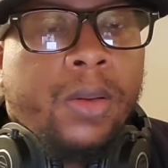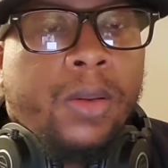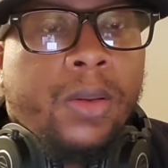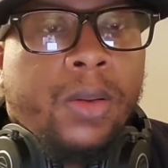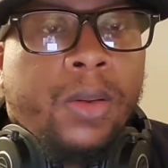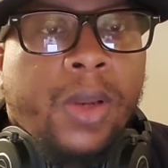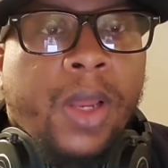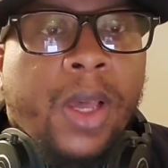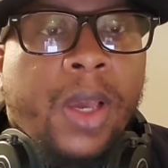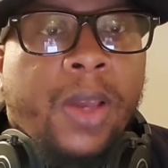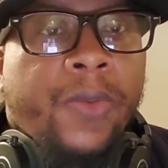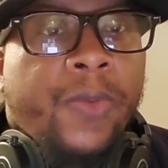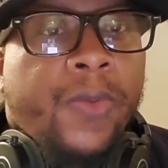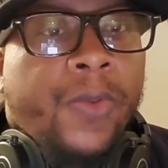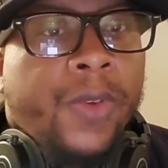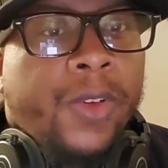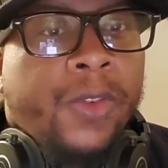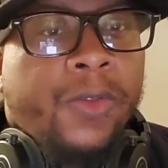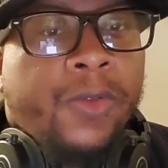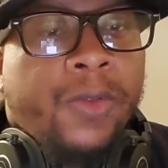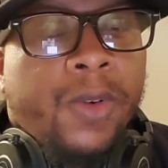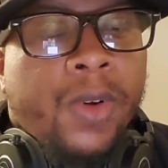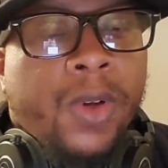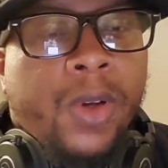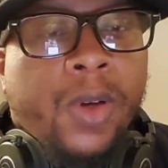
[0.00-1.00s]
Life is
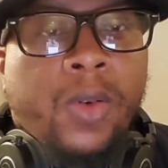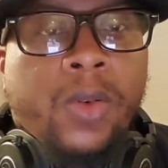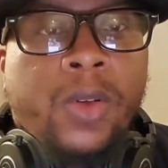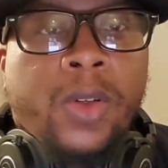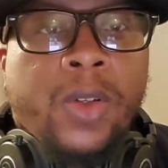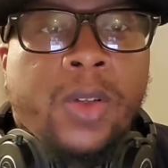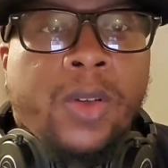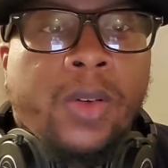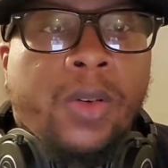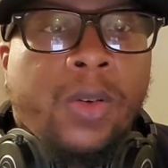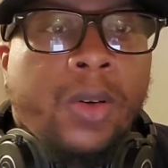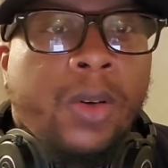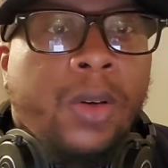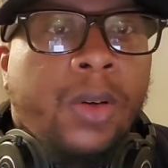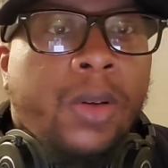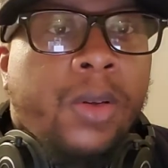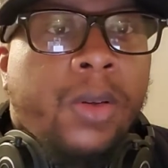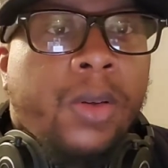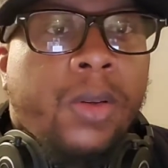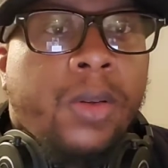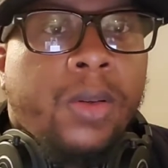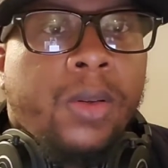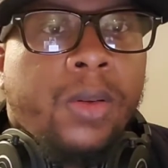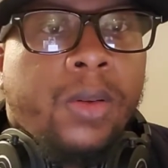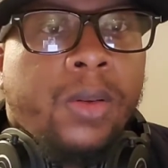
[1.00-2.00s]
real short.
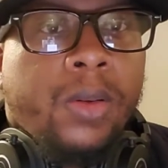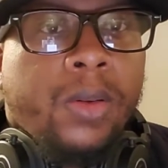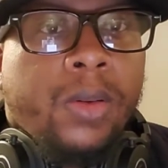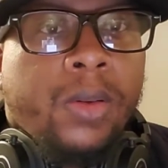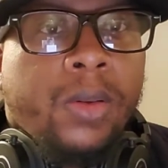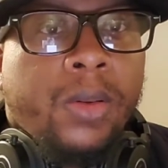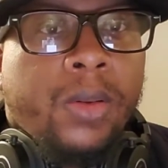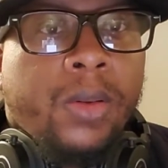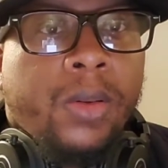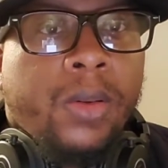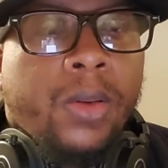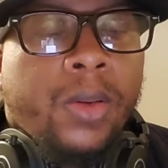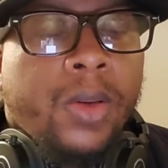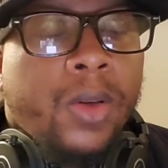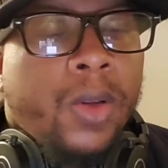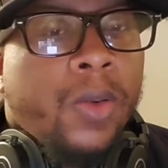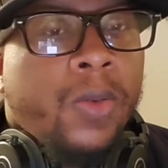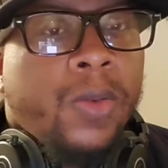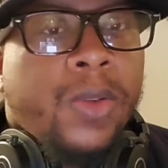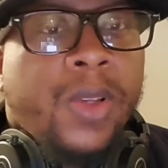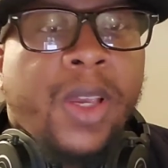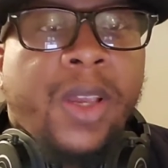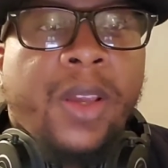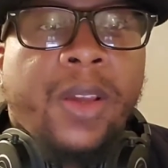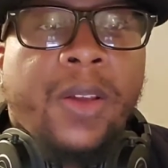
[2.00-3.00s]

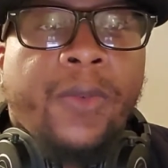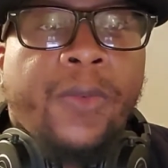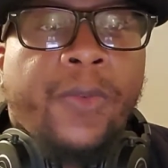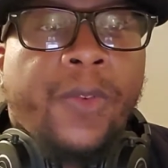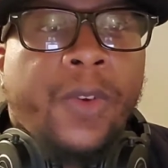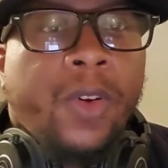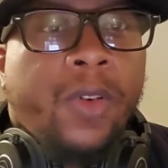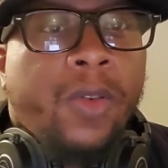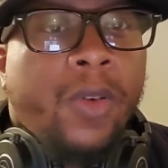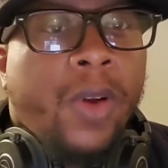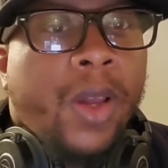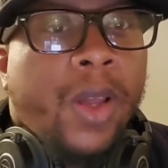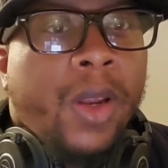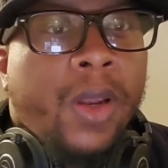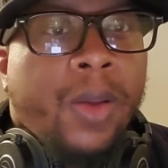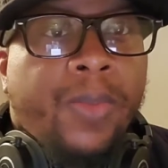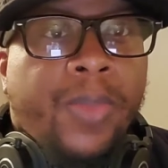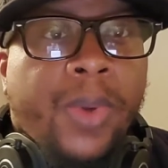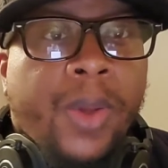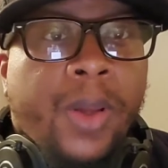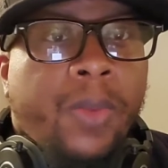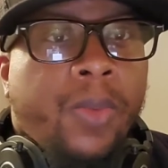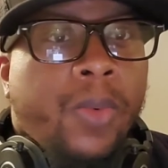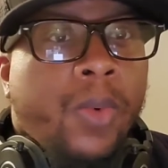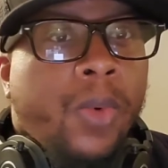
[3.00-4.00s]
Don't take it for granted,
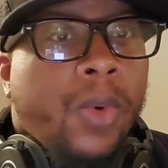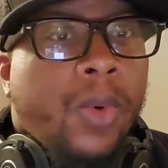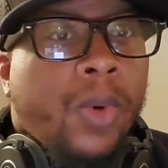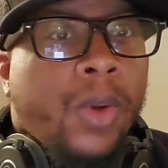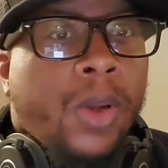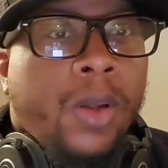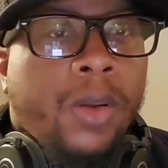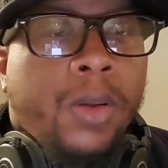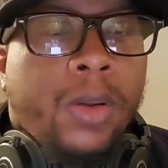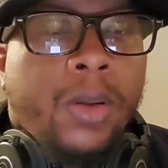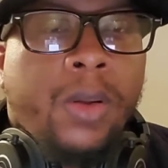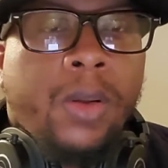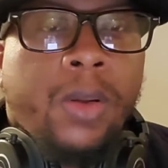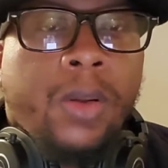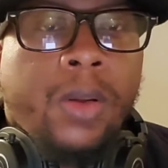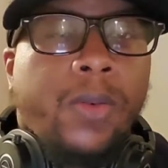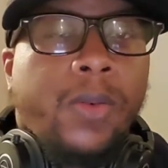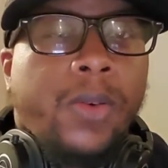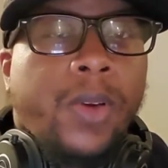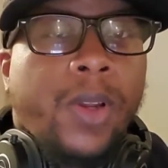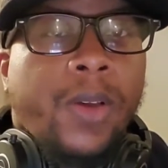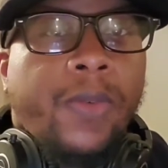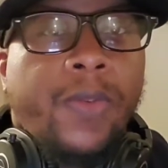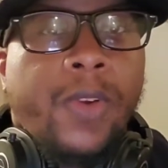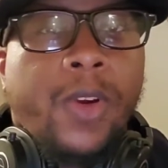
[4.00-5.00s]
people. You
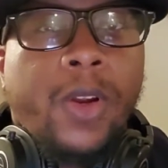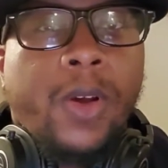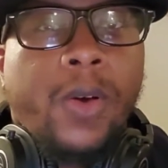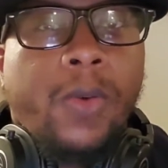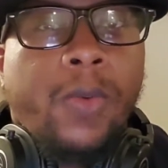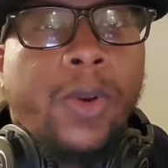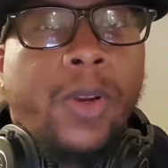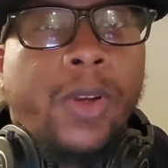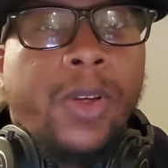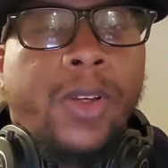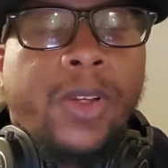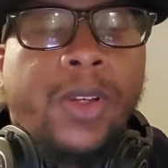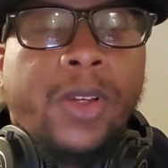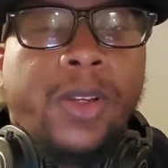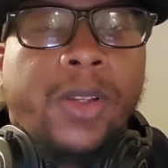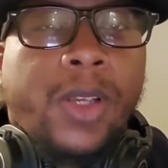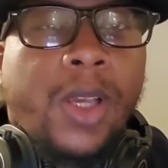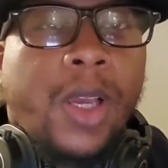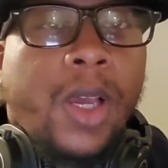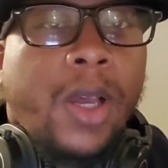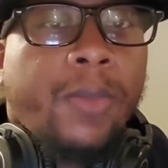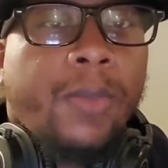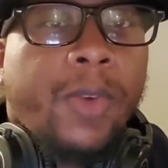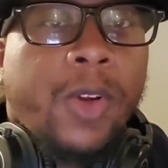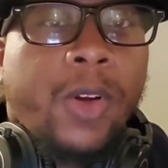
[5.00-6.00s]
never know when it's your
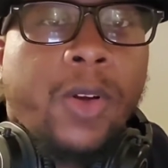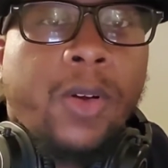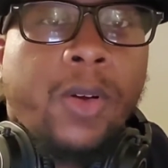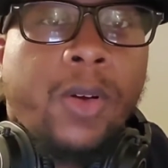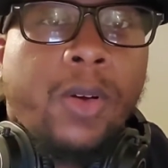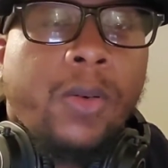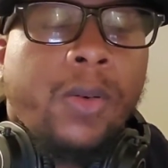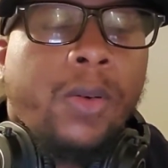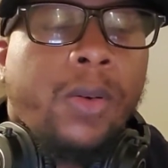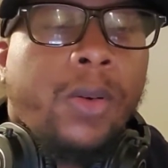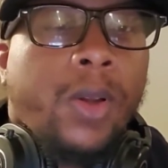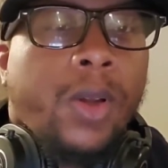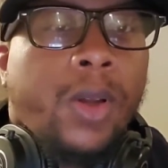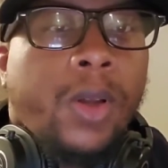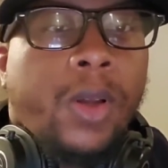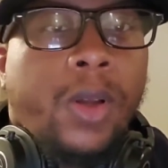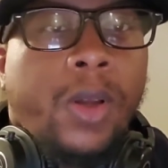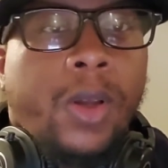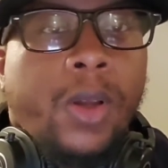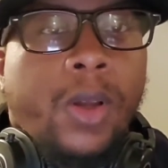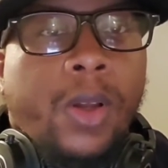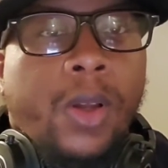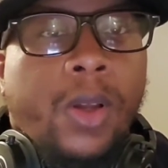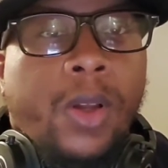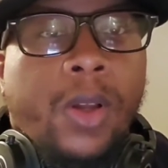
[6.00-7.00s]
time to go.
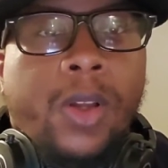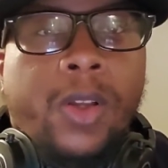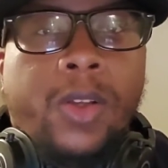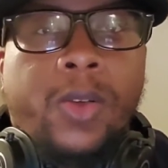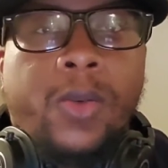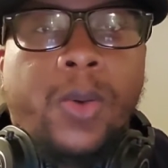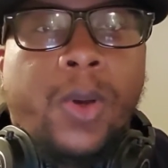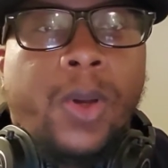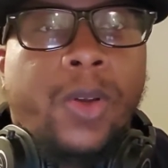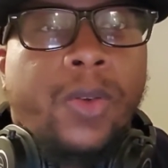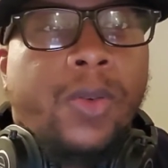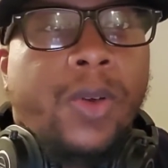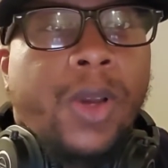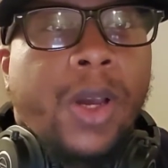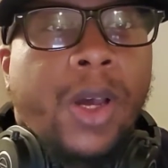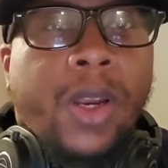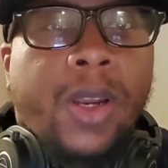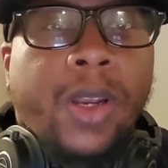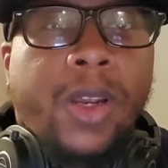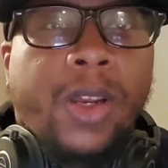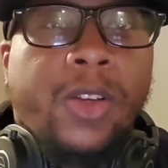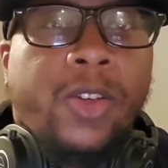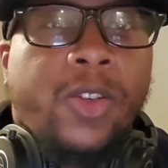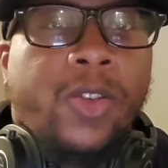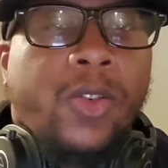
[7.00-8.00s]
So you got to
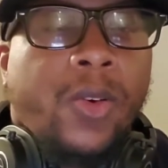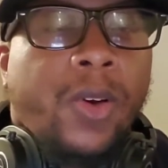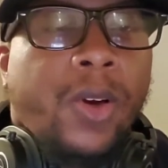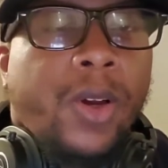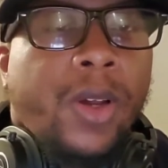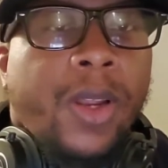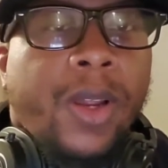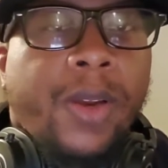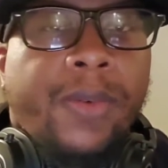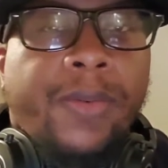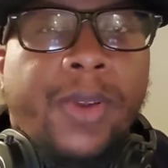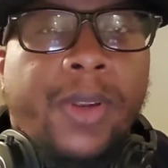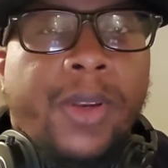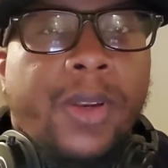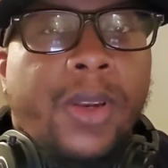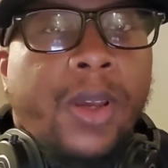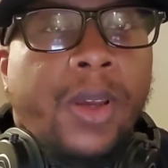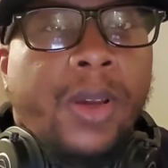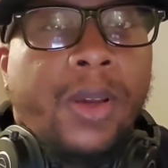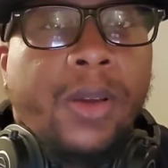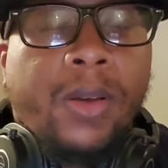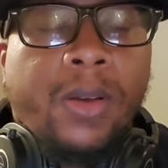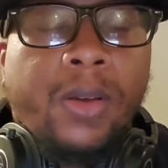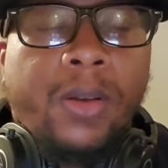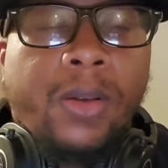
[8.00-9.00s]
enjoy it every
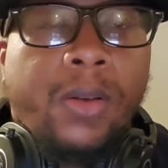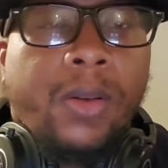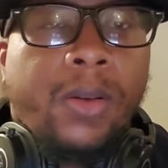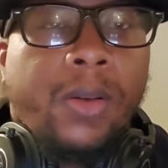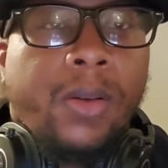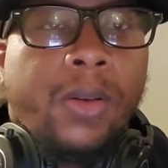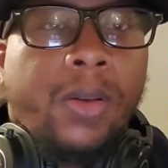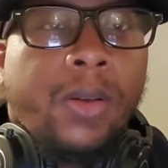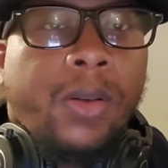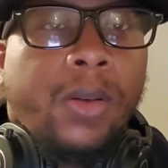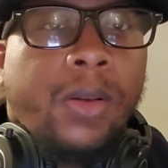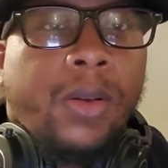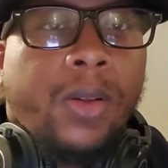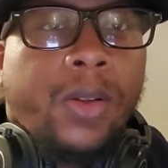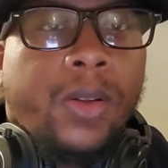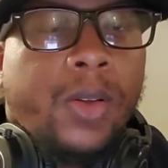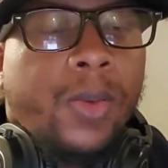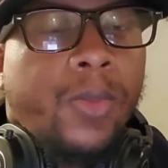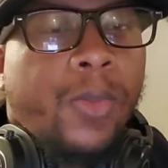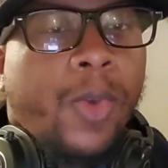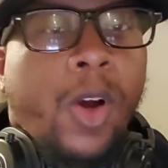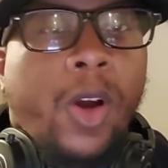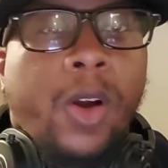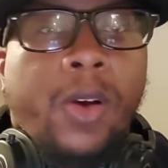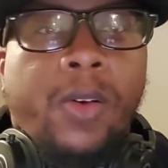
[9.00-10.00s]
day.
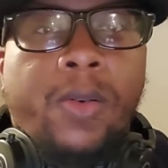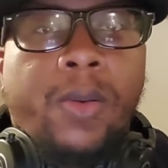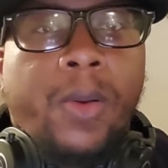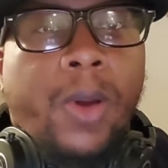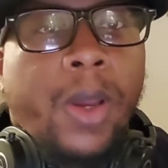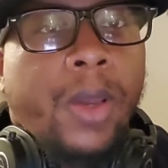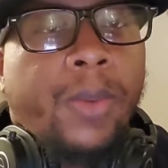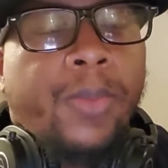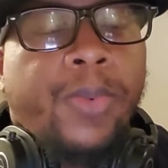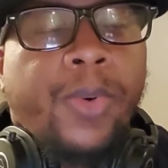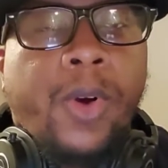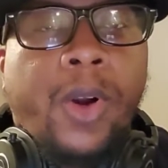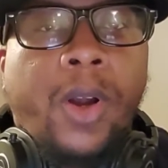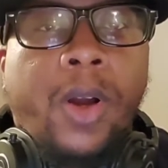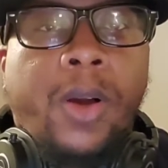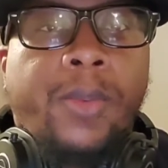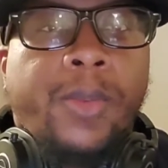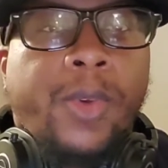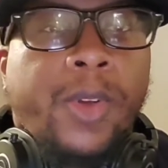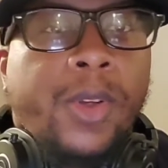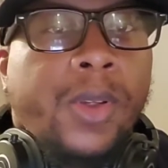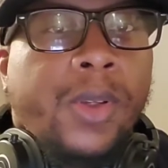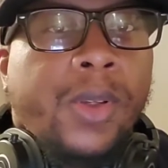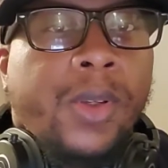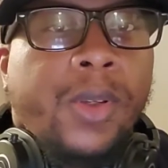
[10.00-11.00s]
Tomorrow ain't
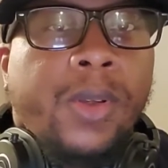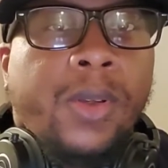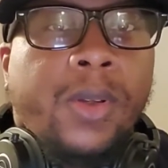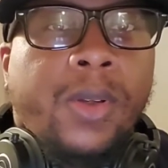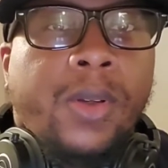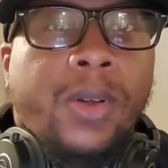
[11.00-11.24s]
promised.